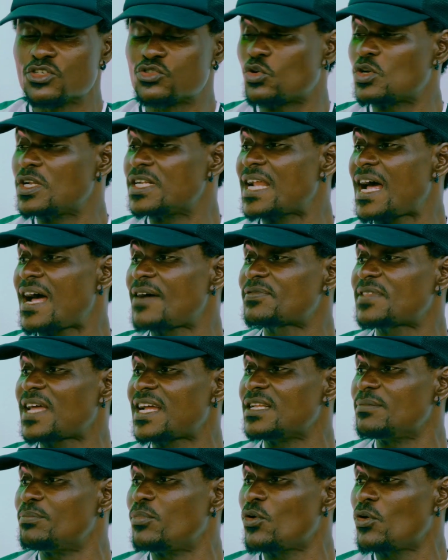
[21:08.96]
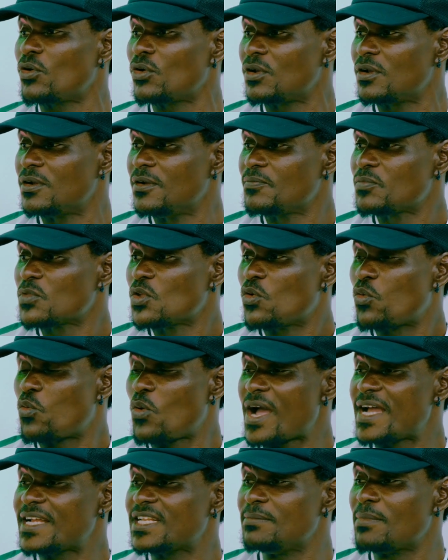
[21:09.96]
running after the ball,
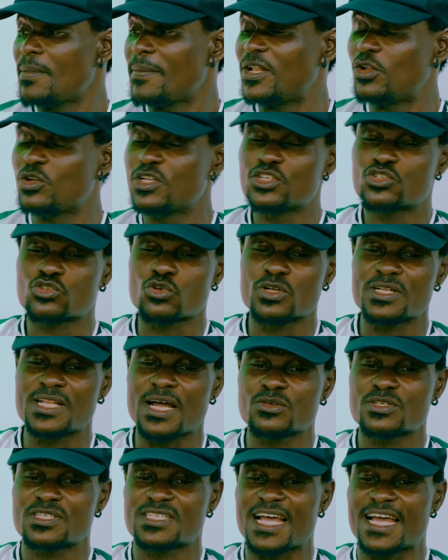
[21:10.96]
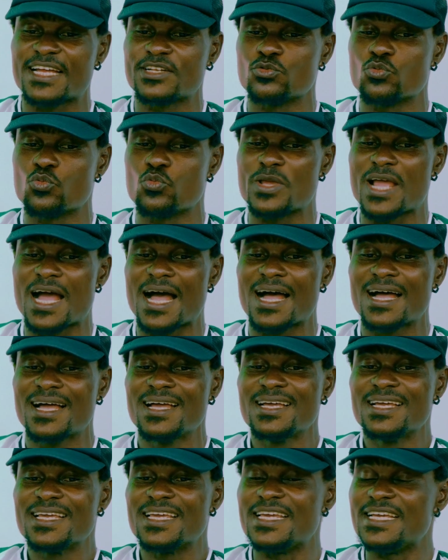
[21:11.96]
while the Melody Sundown side, we are
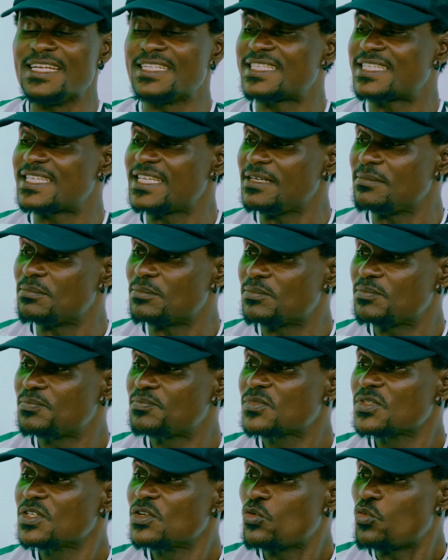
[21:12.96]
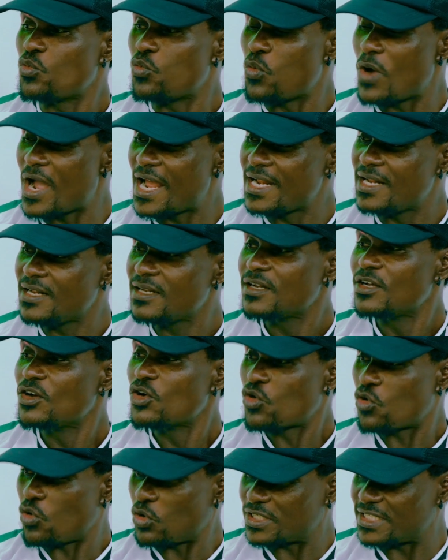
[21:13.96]
a team well
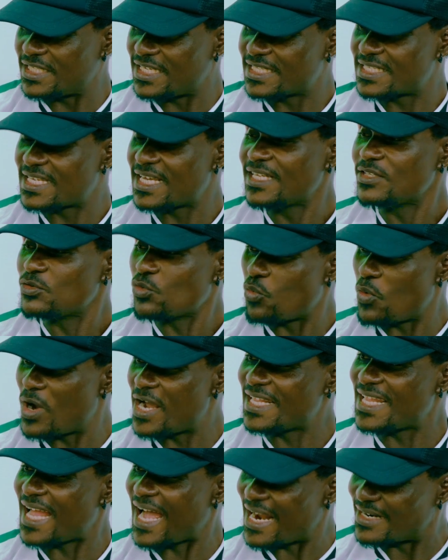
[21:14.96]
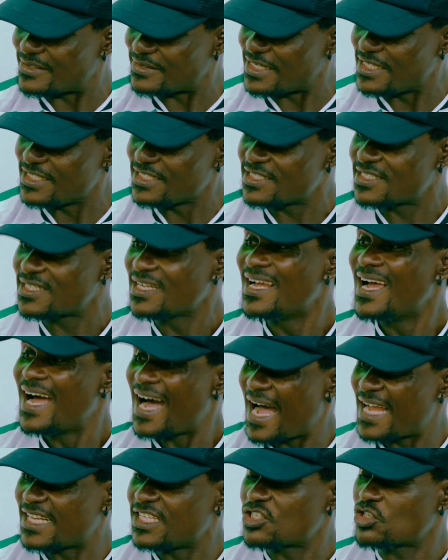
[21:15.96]
coordinated, well arranged,
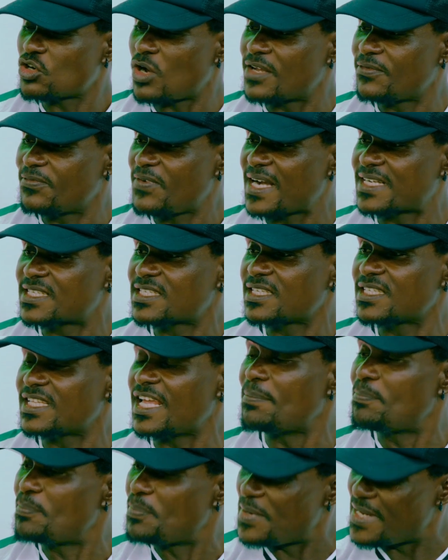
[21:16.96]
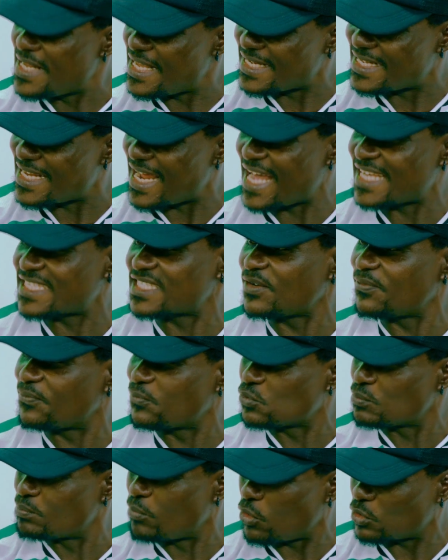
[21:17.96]
and in fact, they played as a
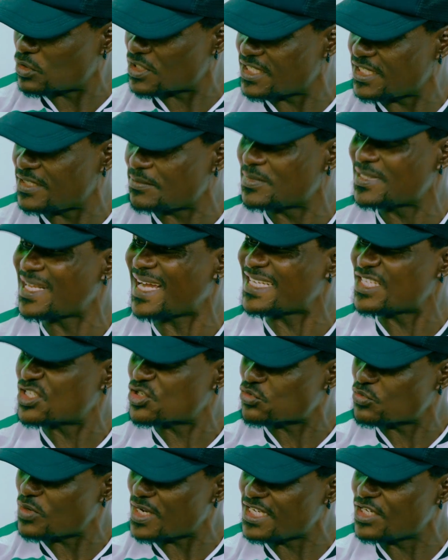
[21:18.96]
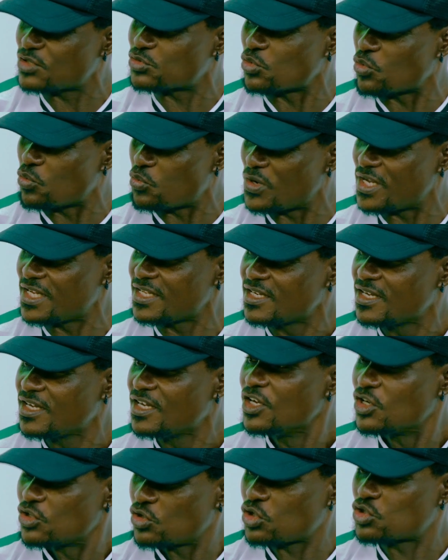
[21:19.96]
football team that is ready to win,
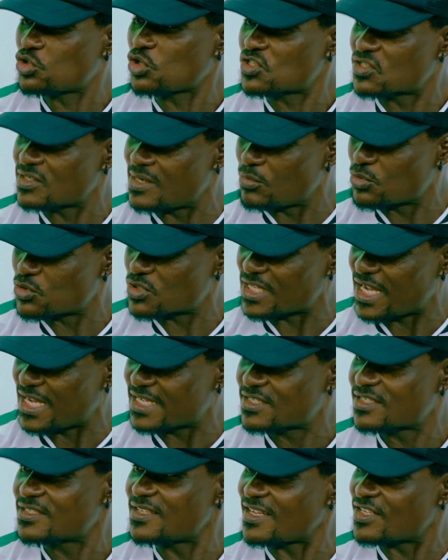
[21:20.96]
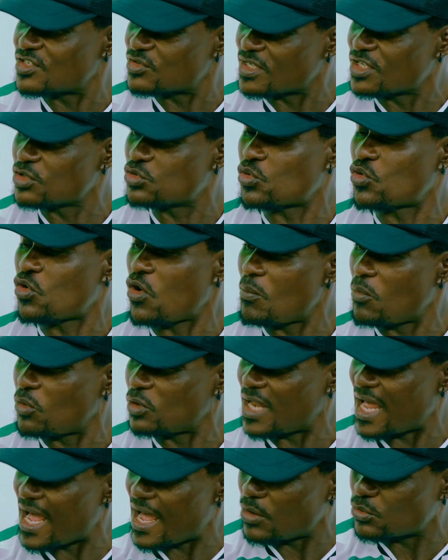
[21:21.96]
not just Remo Stars, that is ready to come
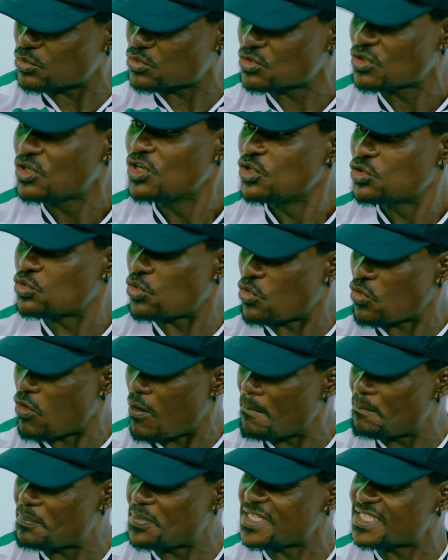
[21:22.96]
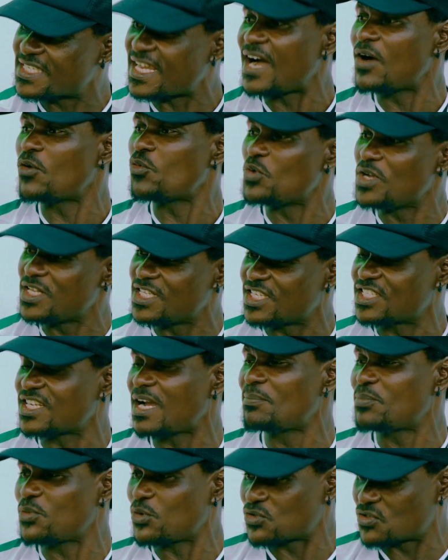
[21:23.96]
all out to compete and win the
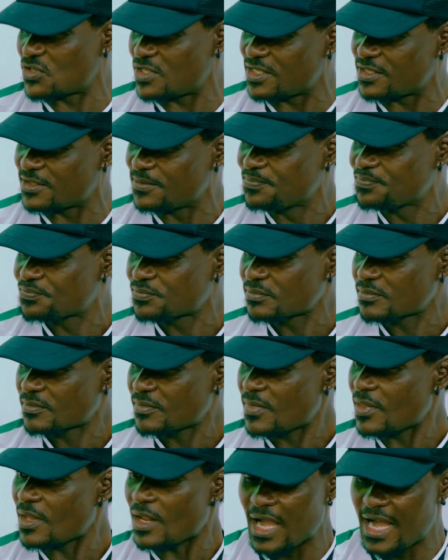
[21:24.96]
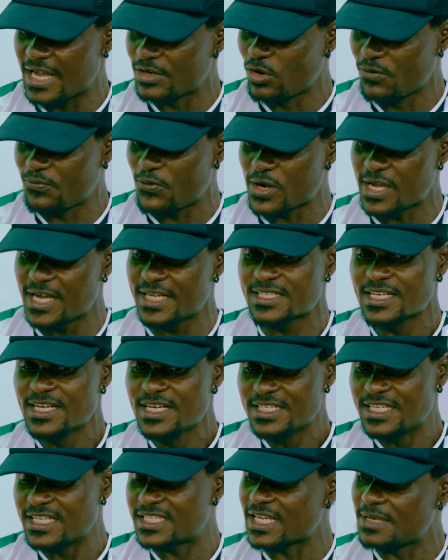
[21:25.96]
Champions League. And don't forget,
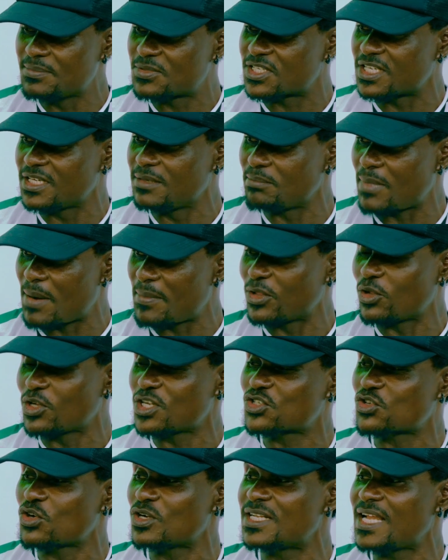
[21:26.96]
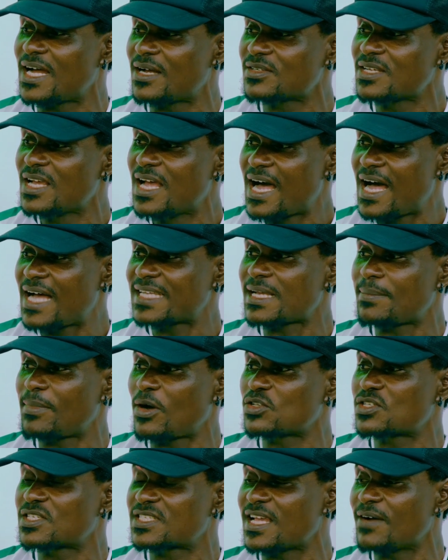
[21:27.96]
the same team, Mamelodi Sundown, has
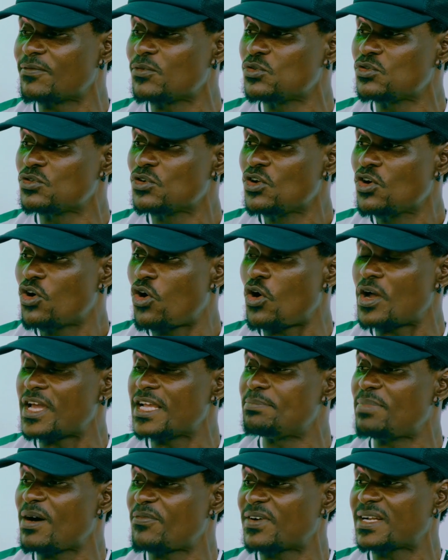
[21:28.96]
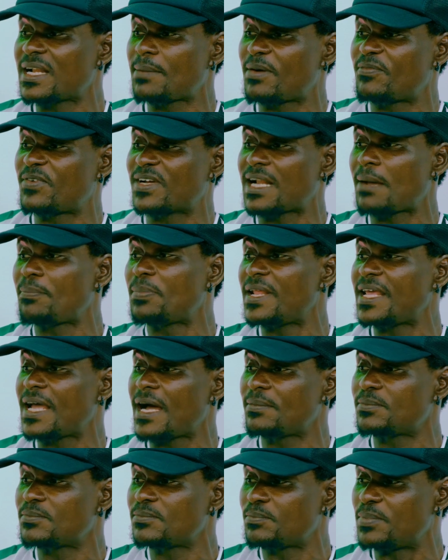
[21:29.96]
about 7 or 8
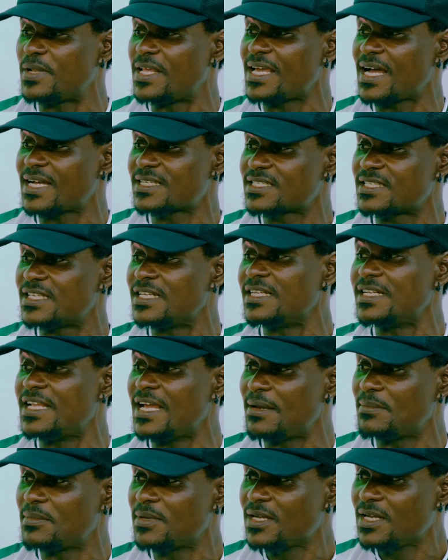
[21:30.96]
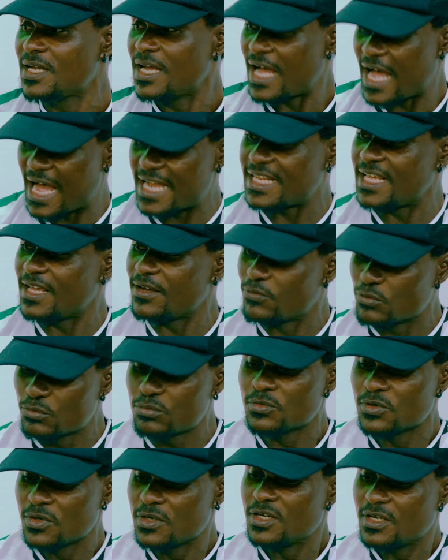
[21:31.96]
Bafana players in them. And they
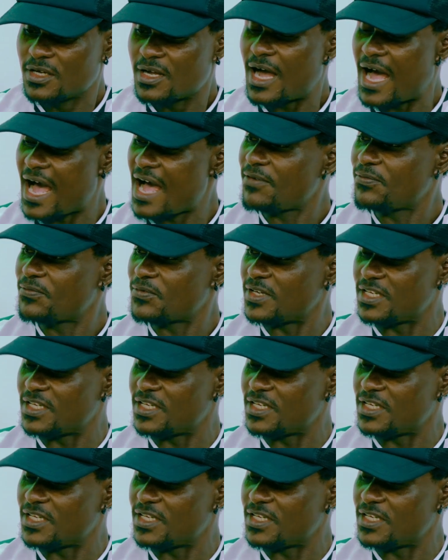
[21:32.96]
even have